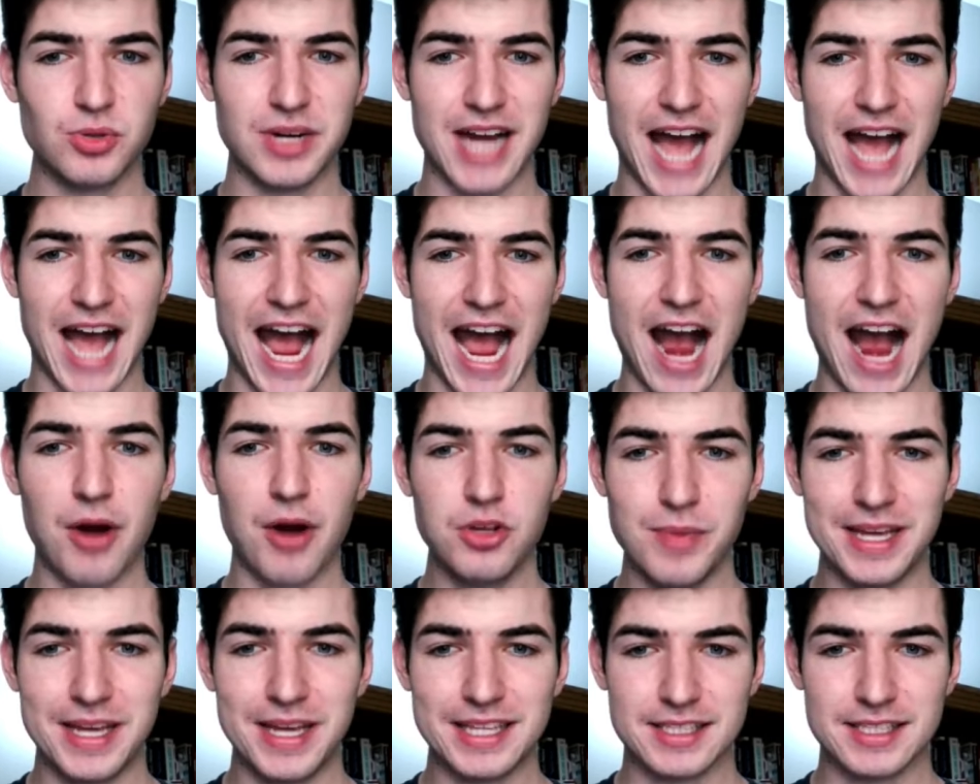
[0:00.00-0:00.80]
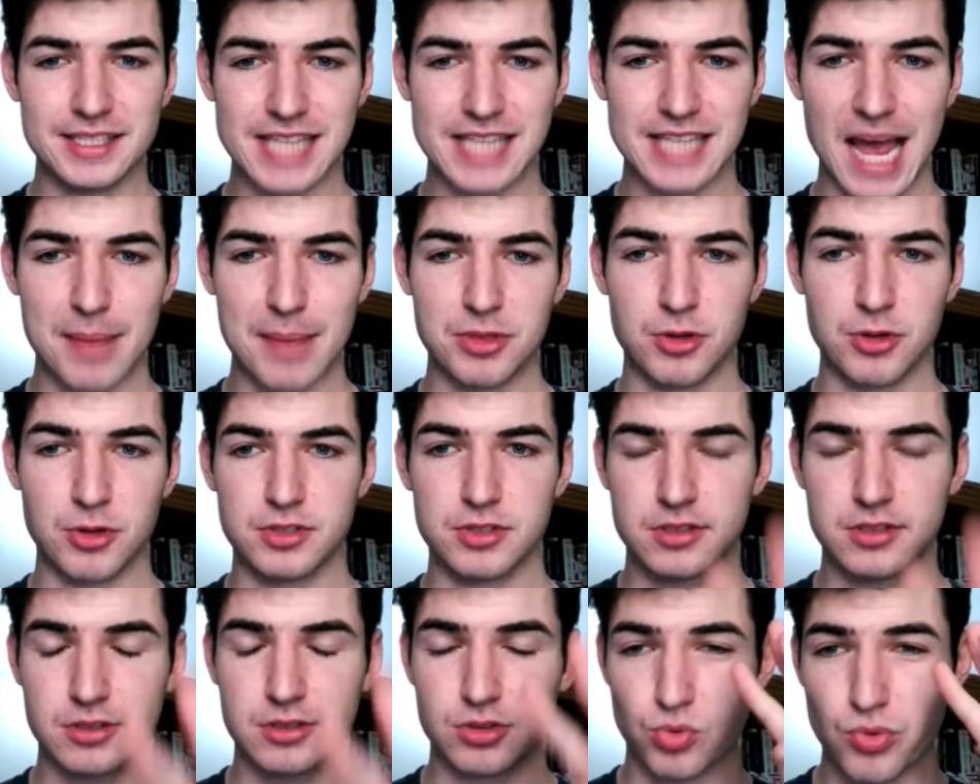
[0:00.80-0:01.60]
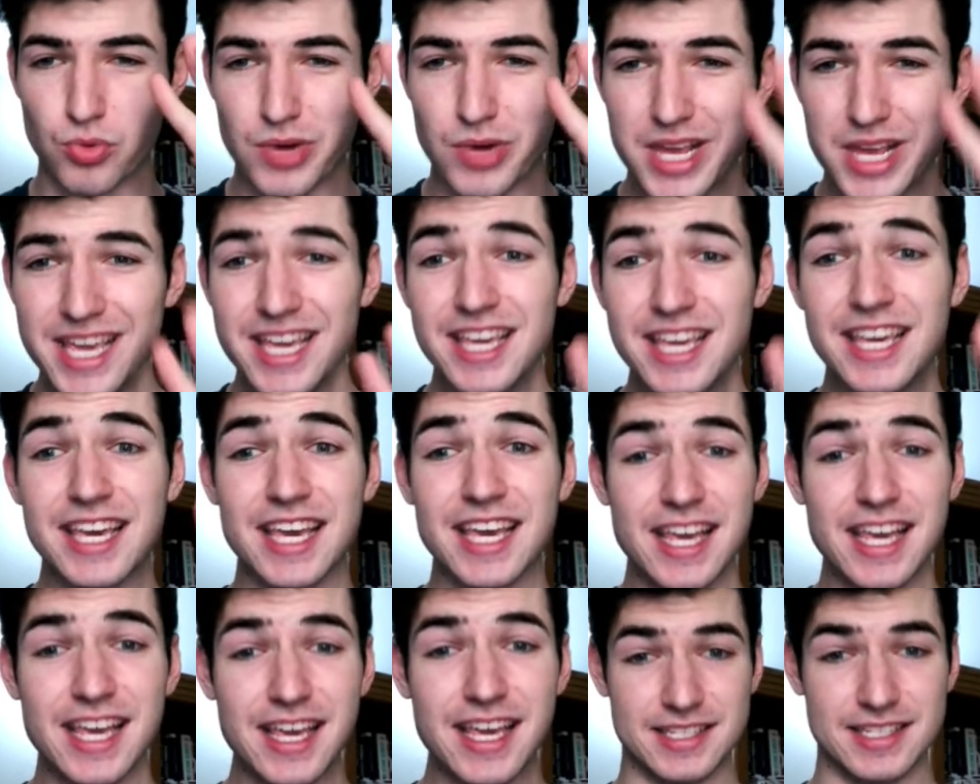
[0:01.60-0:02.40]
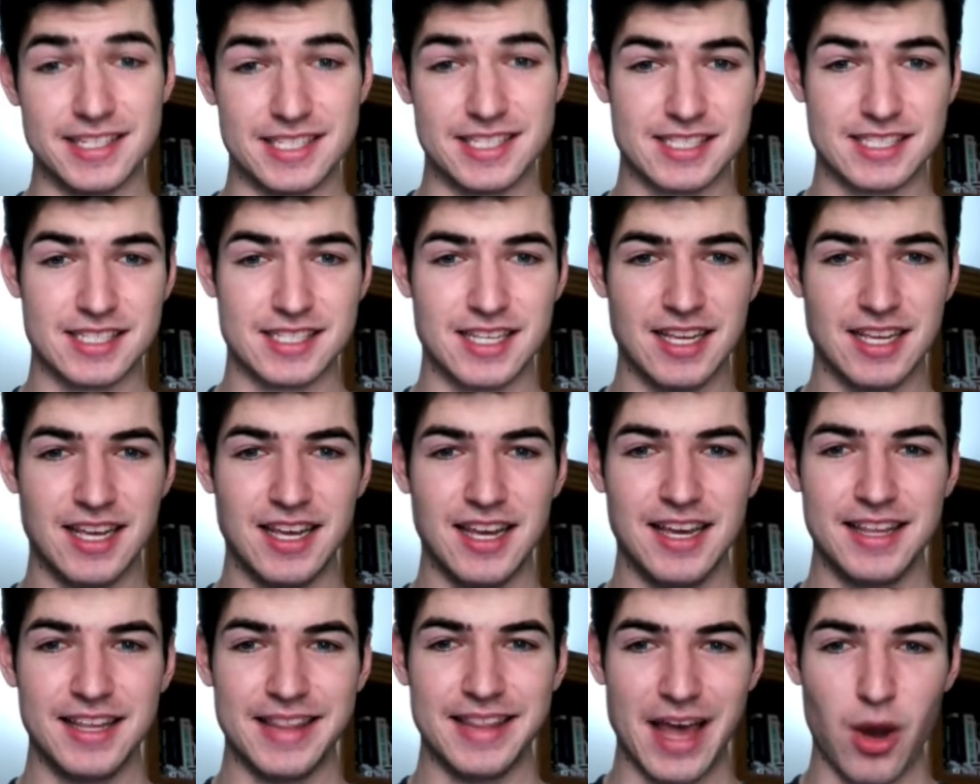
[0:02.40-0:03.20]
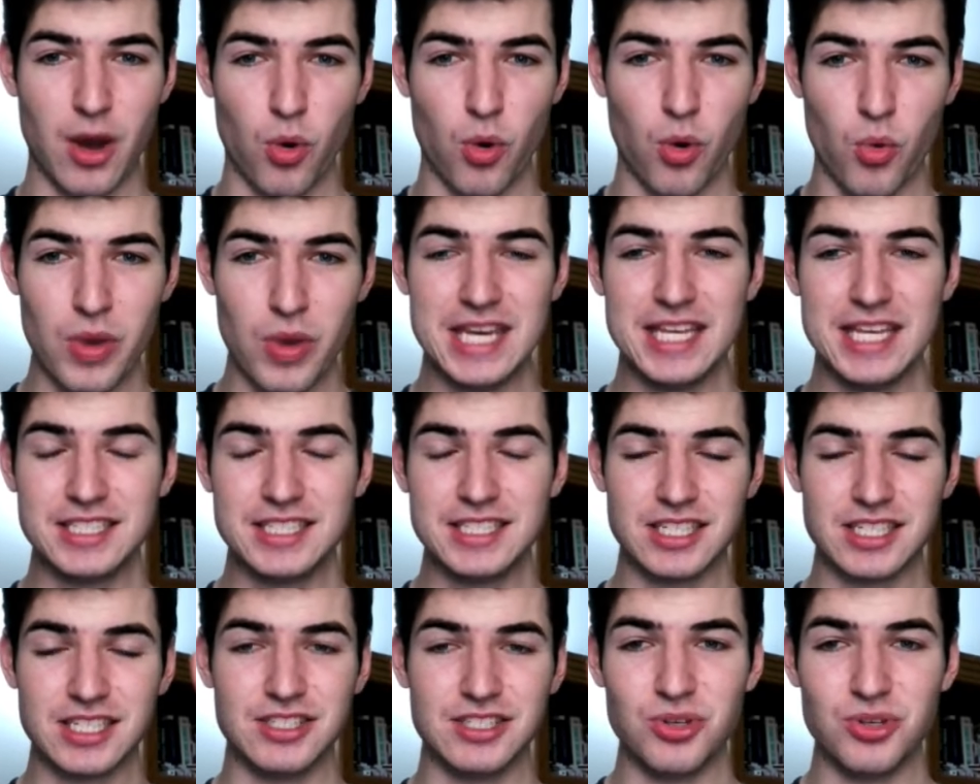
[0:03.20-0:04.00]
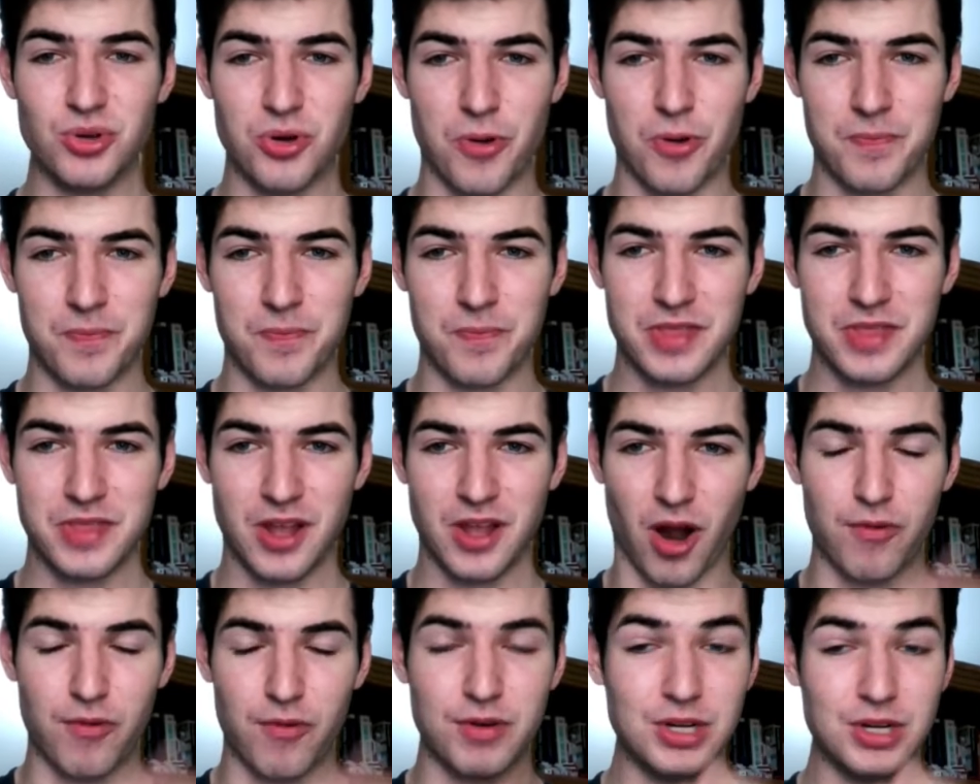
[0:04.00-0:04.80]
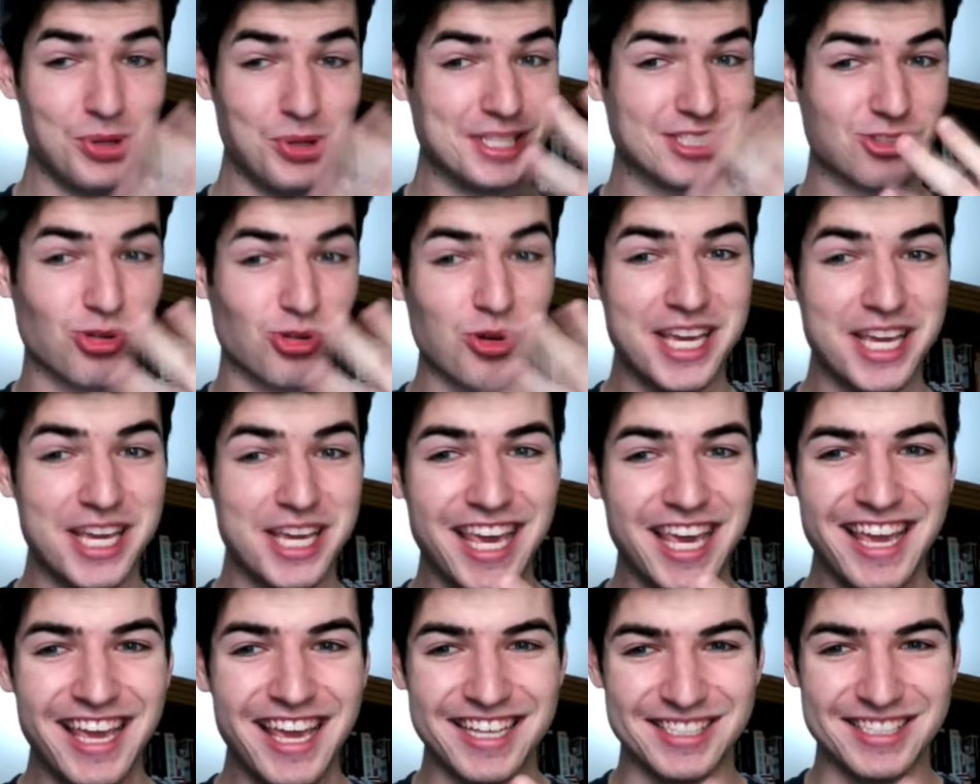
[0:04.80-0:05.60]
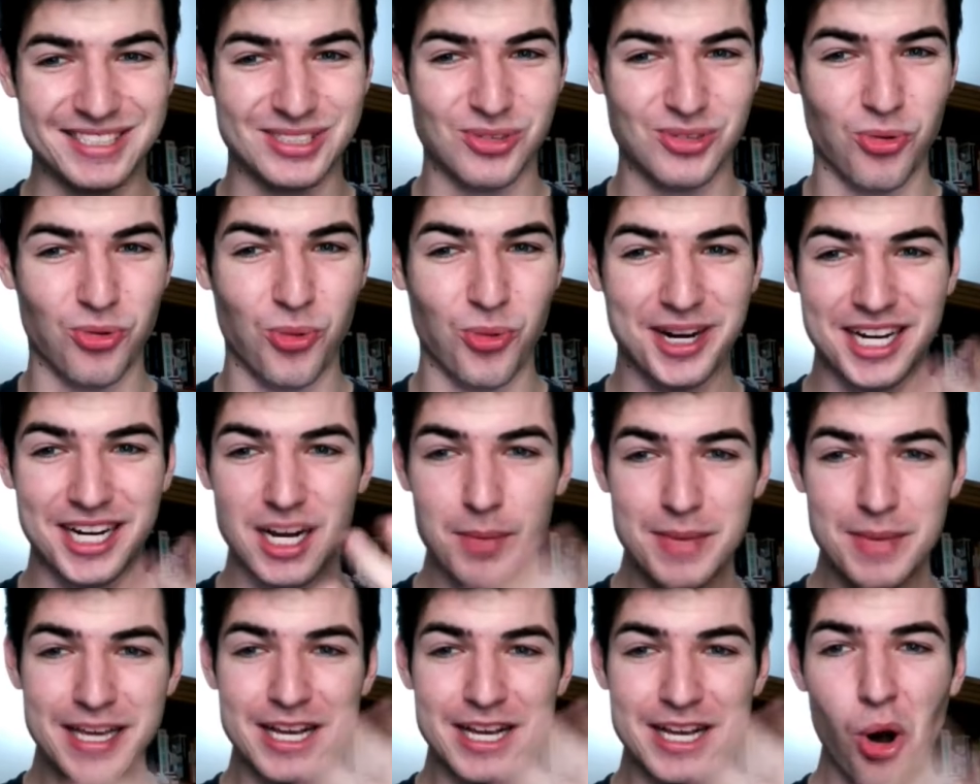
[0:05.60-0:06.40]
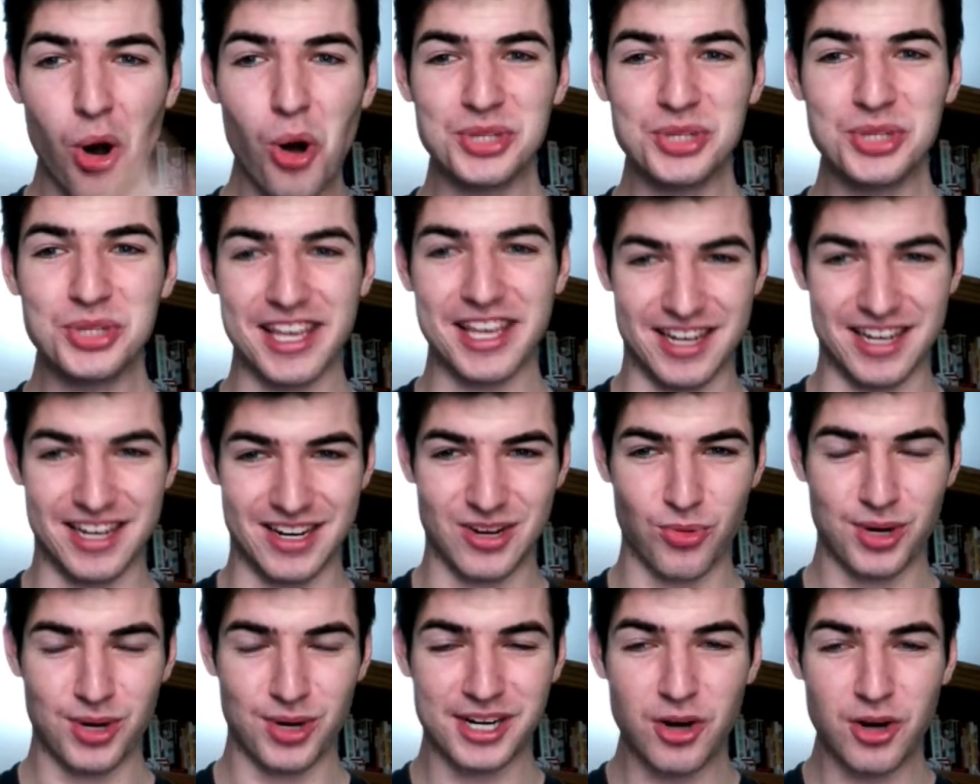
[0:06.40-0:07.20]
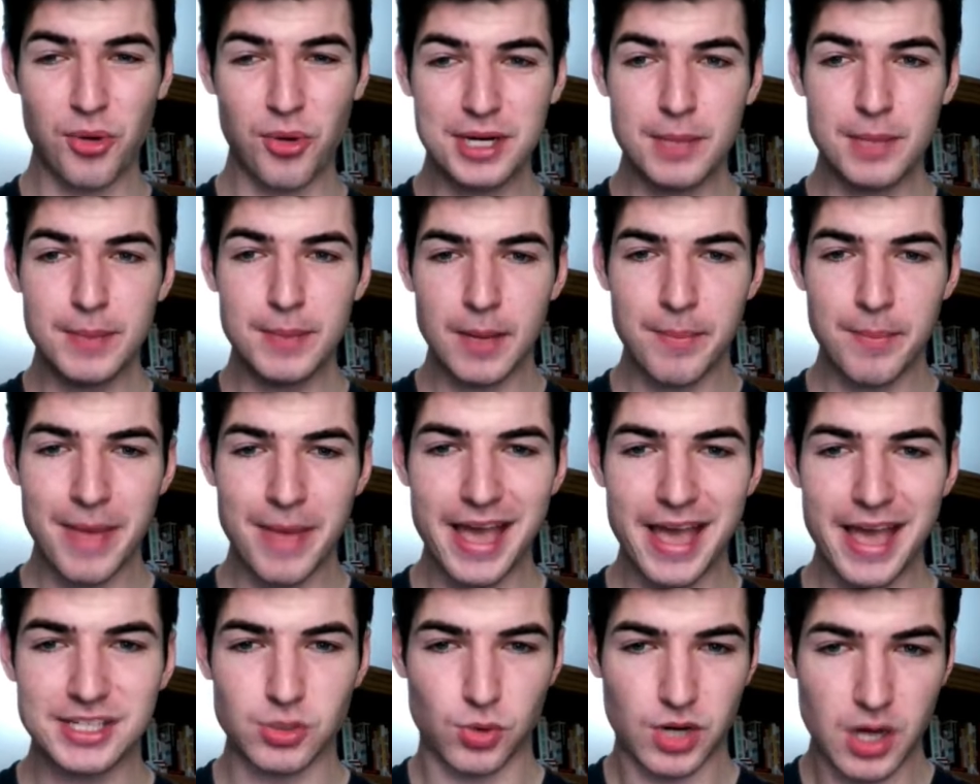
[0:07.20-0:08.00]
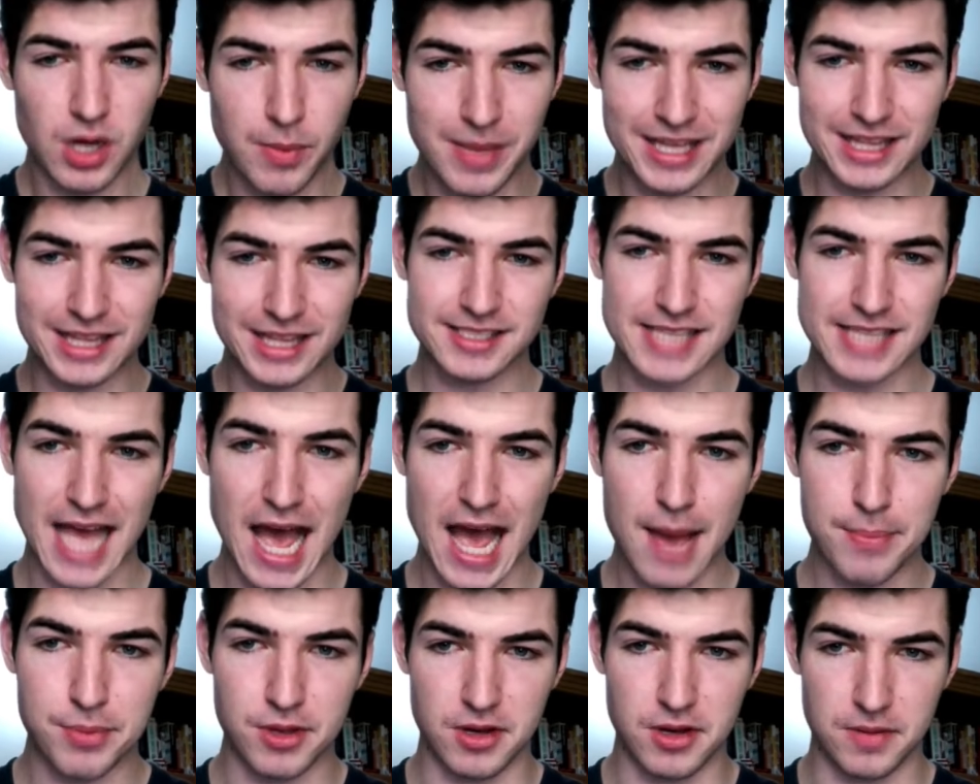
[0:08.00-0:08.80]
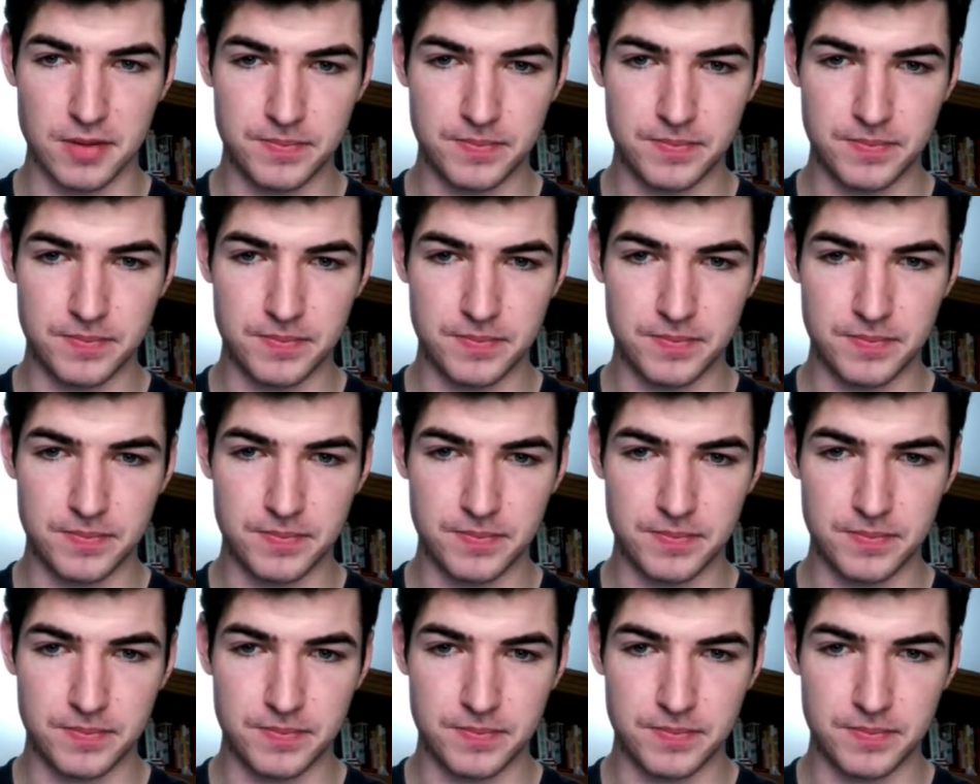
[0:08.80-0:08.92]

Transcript: How do you make this happen? There's 3 keys that we need to do. All right, if we do these 3 keys, we're going to be golden. We're going to be amazing. We're going to make this happen.